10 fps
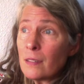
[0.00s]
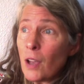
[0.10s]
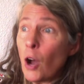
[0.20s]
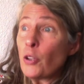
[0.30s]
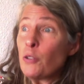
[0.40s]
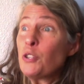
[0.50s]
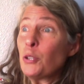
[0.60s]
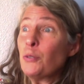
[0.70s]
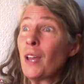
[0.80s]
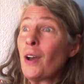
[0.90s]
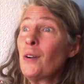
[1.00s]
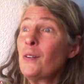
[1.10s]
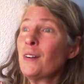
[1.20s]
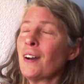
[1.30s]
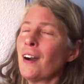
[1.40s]
Oh, you do
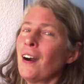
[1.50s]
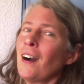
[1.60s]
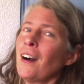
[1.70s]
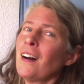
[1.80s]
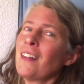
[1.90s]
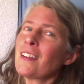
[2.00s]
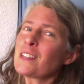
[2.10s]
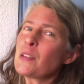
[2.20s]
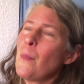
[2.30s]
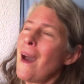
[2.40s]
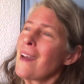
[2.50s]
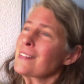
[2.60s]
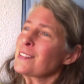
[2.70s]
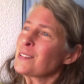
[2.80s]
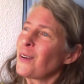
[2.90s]
know? Oh, there's a
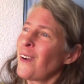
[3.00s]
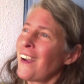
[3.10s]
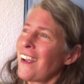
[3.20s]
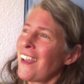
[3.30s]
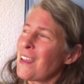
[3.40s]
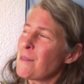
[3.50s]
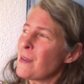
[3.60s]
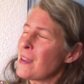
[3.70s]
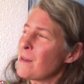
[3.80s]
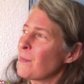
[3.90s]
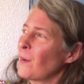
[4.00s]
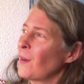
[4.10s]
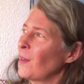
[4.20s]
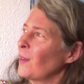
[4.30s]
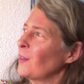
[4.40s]
backstory,
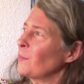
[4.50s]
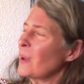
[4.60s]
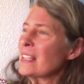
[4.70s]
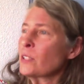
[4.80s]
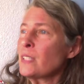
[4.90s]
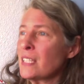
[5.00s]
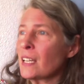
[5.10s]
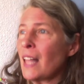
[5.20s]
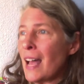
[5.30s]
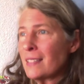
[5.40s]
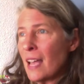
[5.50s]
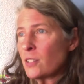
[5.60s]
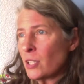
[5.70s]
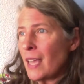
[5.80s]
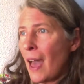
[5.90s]
people. Wait, so is the class
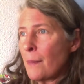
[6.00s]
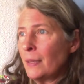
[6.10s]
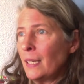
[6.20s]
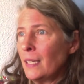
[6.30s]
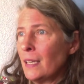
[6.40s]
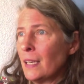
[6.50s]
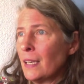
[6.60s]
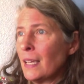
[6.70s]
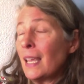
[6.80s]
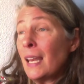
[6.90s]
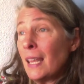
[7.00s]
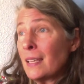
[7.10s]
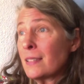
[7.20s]
actually happening? It is.